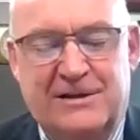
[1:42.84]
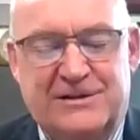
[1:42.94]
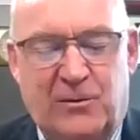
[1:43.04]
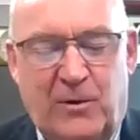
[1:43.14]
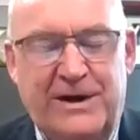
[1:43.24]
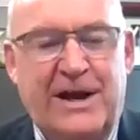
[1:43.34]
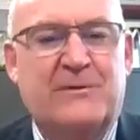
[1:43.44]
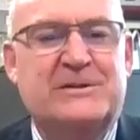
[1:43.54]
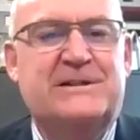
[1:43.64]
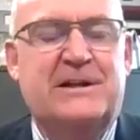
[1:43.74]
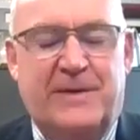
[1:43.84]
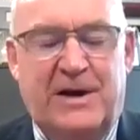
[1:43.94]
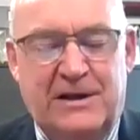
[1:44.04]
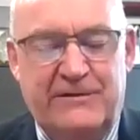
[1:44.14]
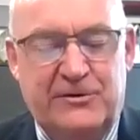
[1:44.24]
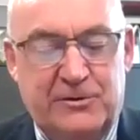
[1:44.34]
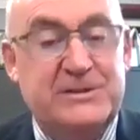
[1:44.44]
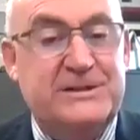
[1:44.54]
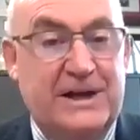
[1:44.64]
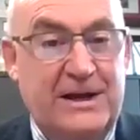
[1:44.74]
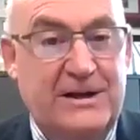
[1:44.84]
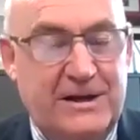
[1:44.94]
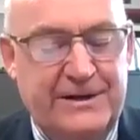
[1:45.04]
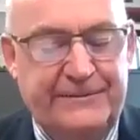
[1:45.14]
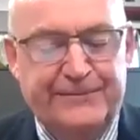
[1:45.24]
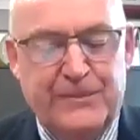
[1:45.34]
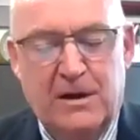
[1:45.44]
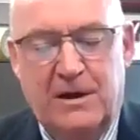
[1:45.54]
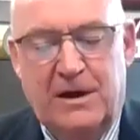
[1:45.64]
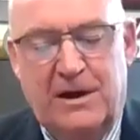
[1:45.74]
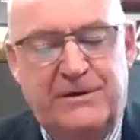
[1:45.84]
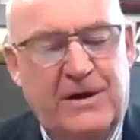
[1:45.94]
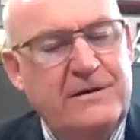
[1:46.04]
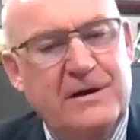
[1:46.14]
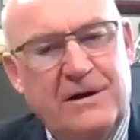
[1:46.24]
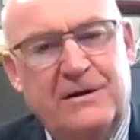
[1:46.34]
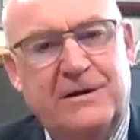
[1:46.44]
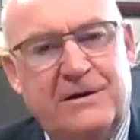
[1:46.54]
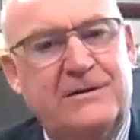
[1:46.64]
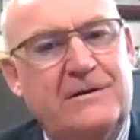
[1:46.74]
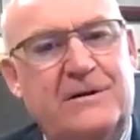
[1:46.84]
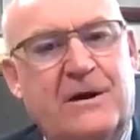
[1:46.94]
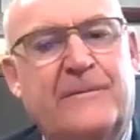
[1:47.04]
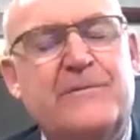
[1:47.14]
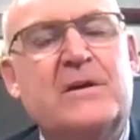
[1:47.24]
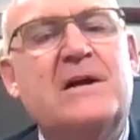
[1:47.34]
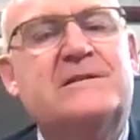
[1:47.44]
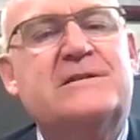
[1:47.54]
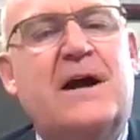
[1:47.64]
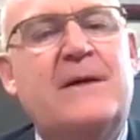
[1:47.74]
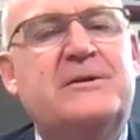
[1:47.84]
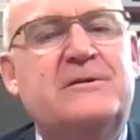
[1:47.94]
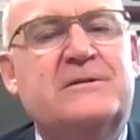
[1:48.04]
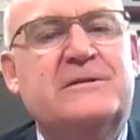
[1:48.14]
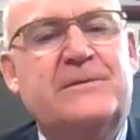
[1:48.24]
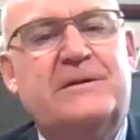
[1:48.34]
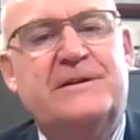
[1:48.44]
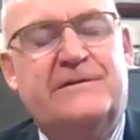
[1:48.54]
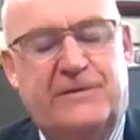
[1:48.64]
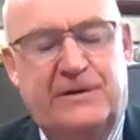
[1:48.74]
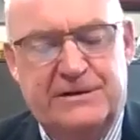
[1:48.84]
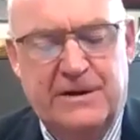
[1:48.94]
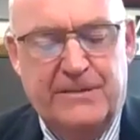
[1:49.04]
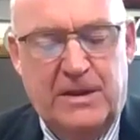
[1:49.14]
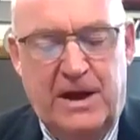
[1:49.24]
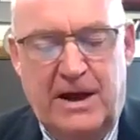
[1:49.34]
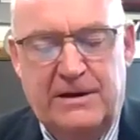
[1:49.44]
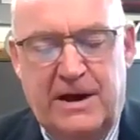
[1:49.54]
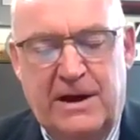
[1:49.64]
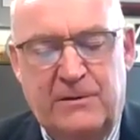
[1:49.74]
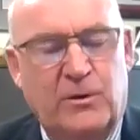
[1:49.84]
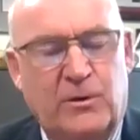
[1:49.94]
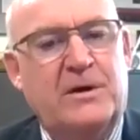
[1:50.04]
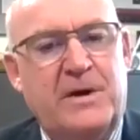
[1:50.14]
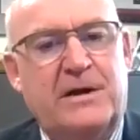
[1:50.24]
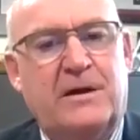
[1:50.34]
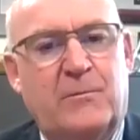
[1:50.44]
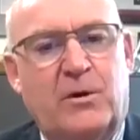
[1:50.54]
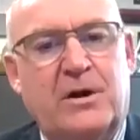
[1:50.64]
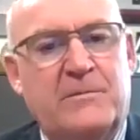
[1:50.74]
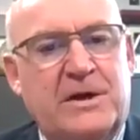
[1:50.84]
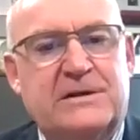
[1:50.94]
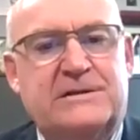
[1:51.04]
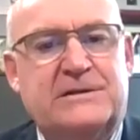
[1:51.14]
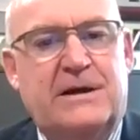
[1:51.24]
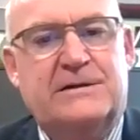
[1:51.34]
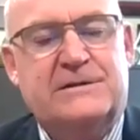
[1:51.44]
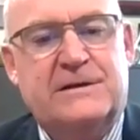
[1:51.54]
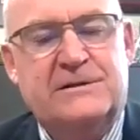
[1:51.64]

And so one day I was sitting in my living room, staying in, and I thought, no, no, no, no, it's time to do something different. And we're going to make a stance.